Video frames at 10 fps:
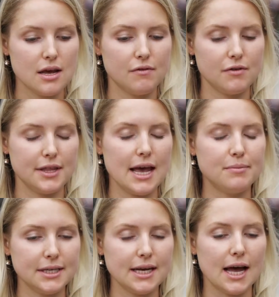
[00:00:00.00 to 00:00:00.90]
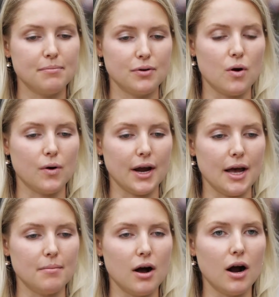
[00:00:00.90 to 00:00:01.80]
for the MDEI
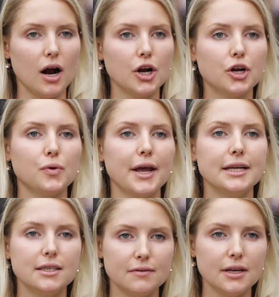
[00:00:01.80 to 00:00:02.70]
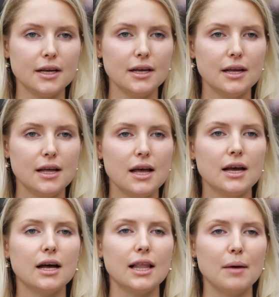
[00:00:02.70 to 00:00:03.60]
program are creativity,
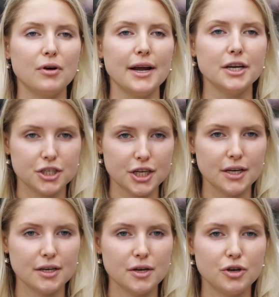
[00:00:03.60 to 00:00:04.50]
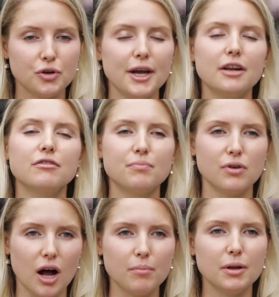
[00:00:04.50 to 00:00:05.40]
collaboration, creative
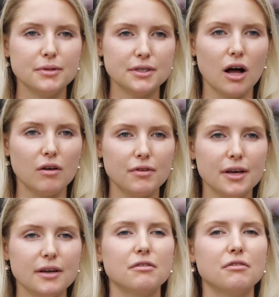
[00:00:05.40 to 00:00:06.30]
problem solving,